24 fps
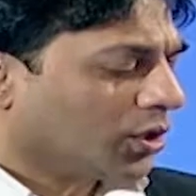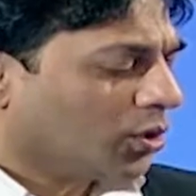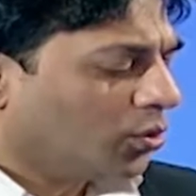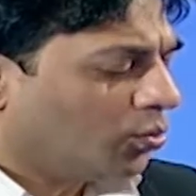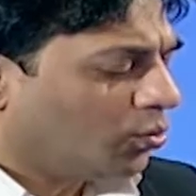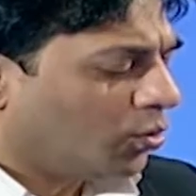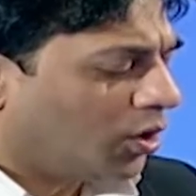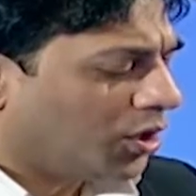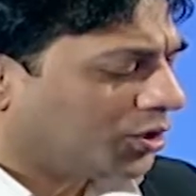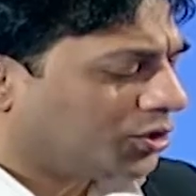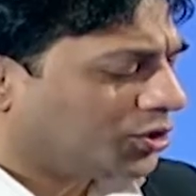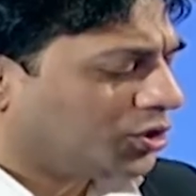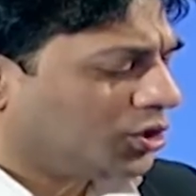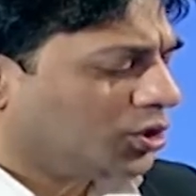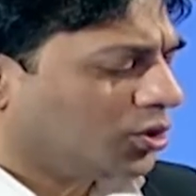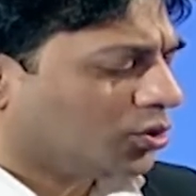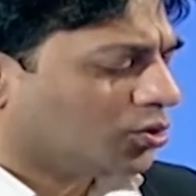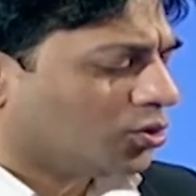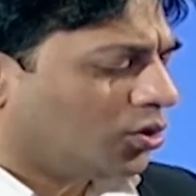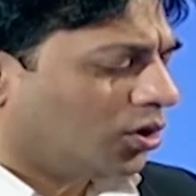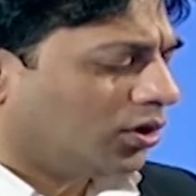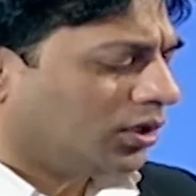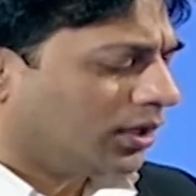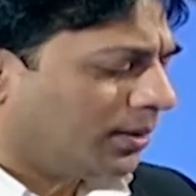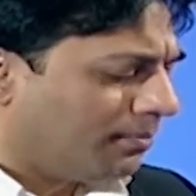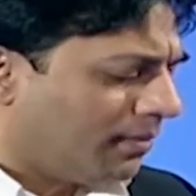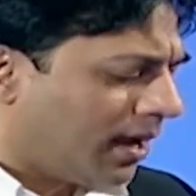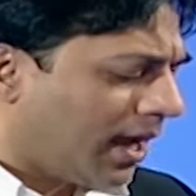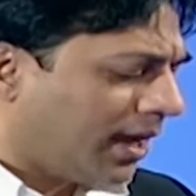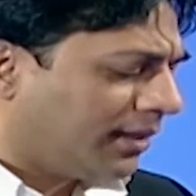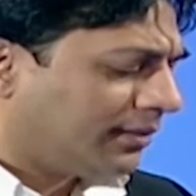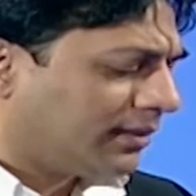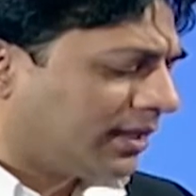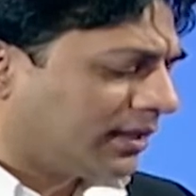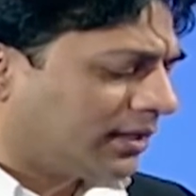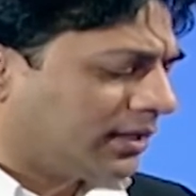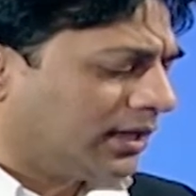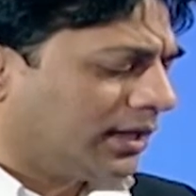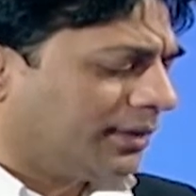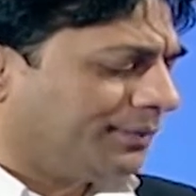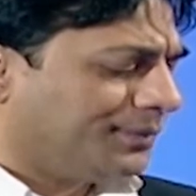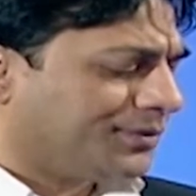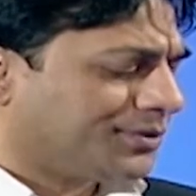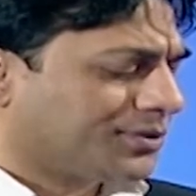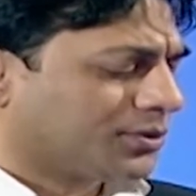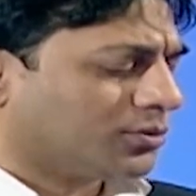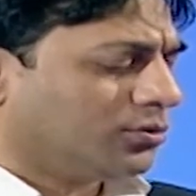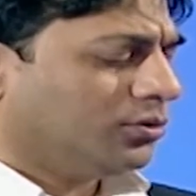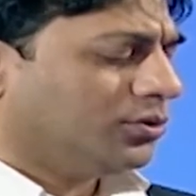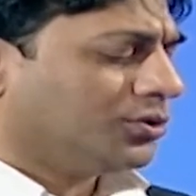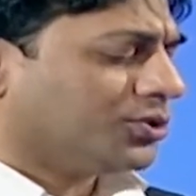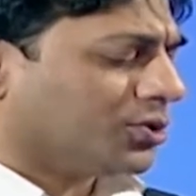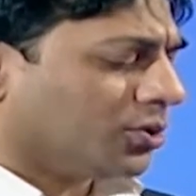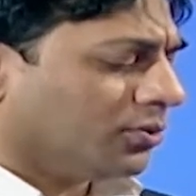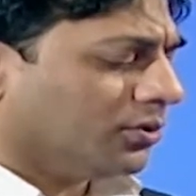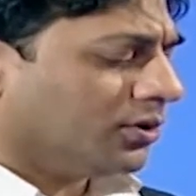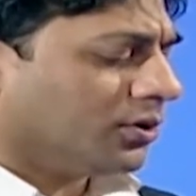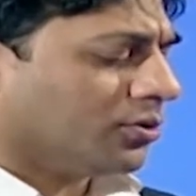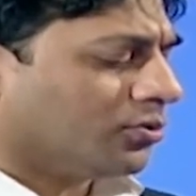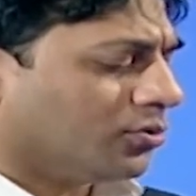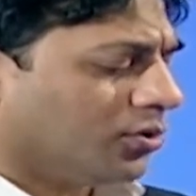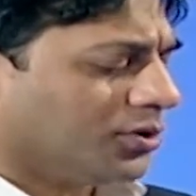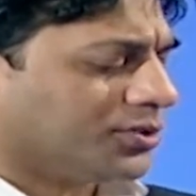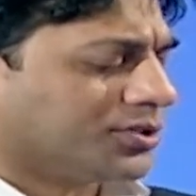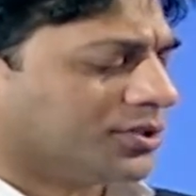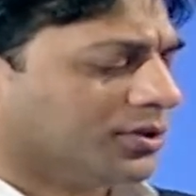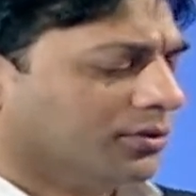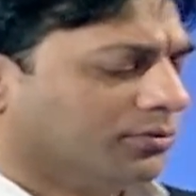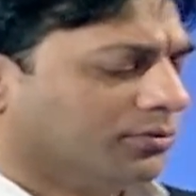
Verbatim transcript: what do you call a man that helps school children cross the